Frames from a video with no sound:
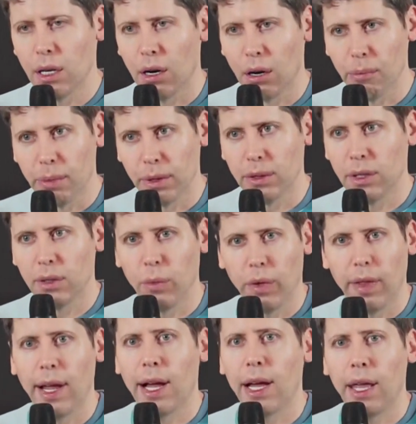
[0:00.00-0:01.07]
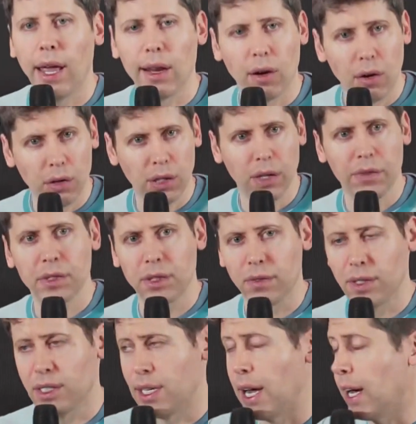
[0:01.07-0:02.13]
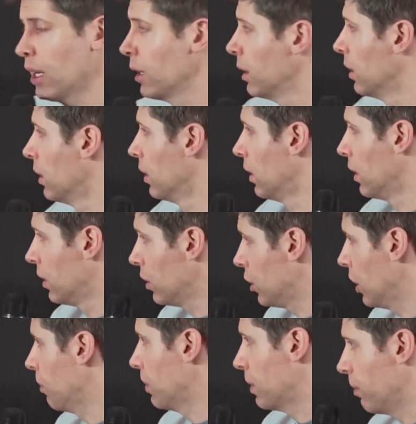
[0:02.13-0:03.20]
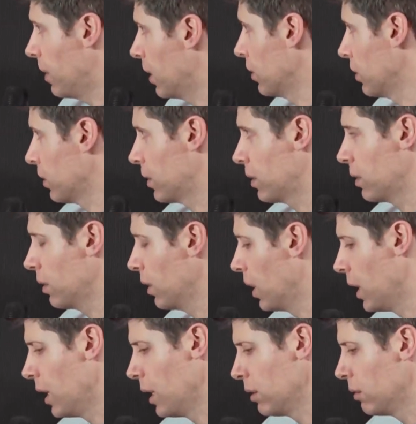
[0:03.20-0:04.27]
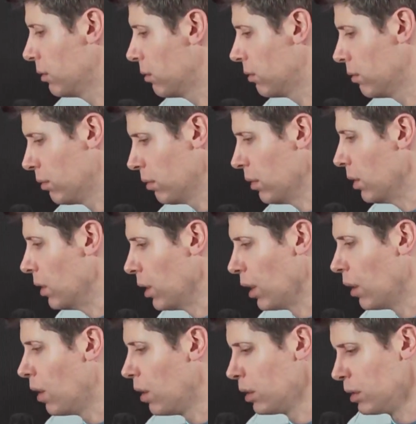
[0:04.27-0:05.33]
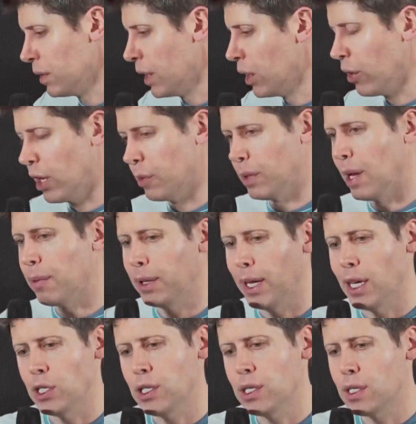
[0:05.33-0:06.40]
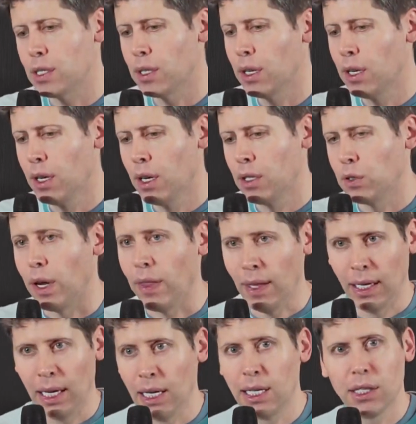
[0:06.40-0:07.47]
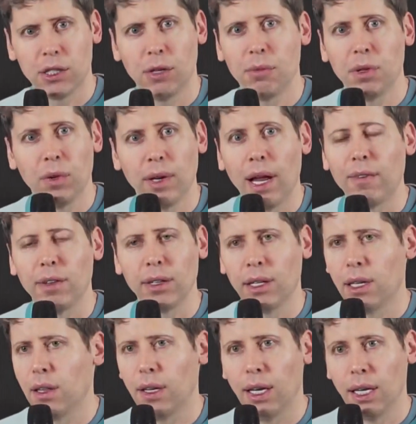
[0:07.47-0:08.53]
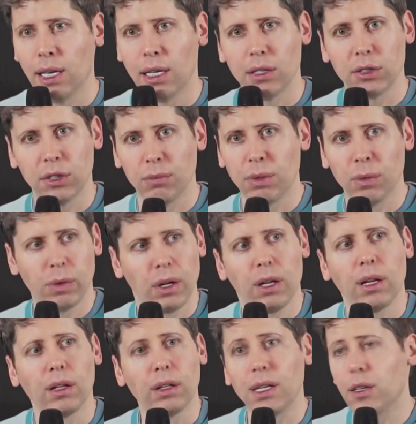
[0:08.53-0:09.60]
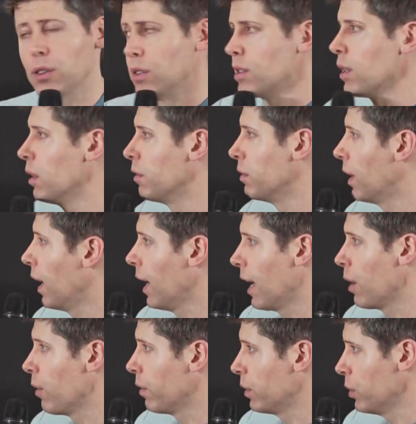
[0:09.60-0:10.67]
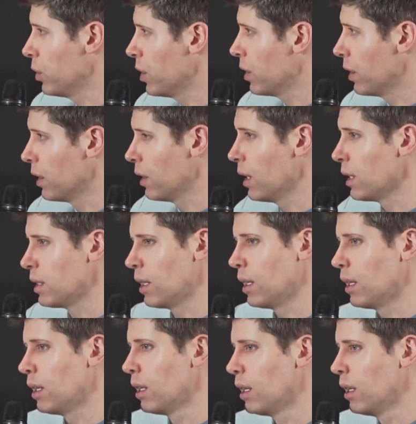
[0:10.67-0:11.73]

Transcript: are building with AI at all levels of the stack, chips, models, uh, you know, all of the incredible applications. So I think India should be doing everything. I think India should be one of the leaders of the AI revolution. That it's a